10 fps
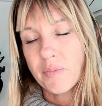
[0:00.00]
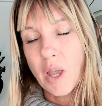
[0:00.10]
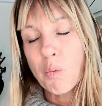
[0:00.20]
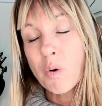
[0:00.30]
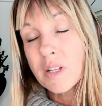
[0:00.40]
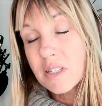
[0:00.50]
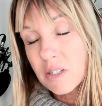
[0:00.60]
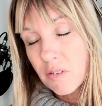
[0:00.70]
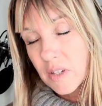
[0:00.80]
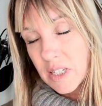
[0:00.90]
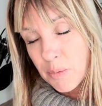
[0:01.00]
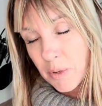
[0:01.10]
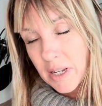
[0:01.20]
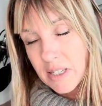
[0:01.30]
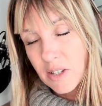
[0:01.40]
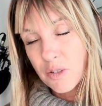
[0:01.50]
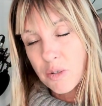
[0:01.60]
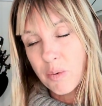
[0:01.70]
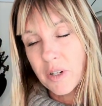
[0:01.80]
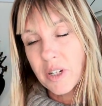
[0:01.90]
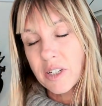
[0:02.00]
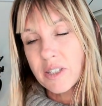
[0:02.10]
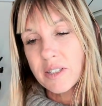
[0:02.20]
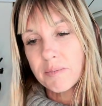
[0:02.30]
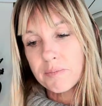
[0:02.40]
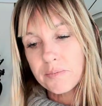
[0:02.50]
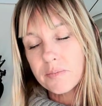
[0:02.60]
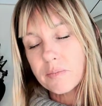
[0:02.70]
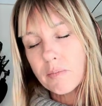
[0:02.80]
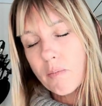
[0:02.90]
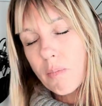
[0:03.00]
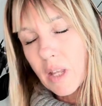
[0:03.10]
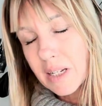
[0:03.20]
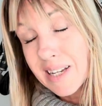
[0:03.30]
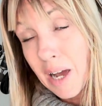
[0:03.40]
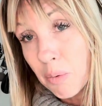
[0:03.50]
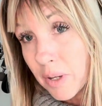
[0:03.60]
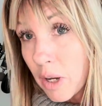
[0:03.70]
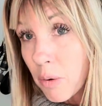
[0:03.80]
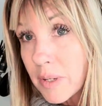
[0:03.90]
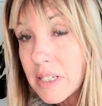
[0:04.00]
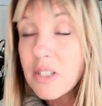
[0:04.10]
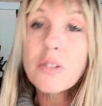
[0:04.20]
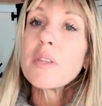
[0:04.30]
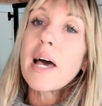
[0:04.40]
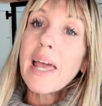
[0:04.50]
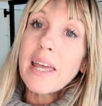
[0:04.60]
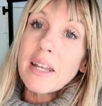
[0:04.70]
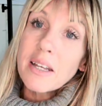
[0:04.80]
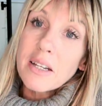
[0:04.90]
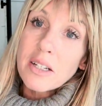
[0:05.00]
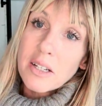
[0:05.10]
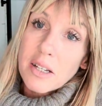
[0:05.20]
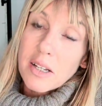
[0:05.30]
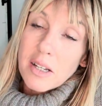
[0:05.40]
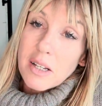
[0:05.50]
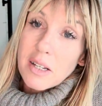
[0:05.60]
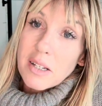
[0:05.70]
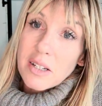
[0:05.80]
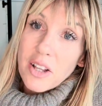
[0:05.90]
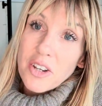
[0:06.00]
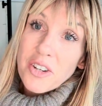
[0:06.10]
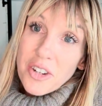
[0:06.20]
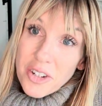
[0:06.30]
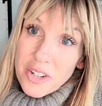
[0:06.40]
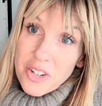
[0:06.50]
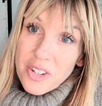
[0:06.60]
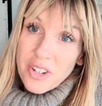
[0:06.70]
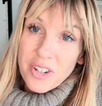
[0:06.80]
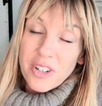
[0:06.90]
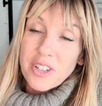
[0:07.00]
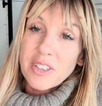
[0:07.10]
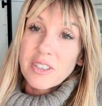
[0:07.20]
And once you've expressed those words, now we go into the N. Nurture.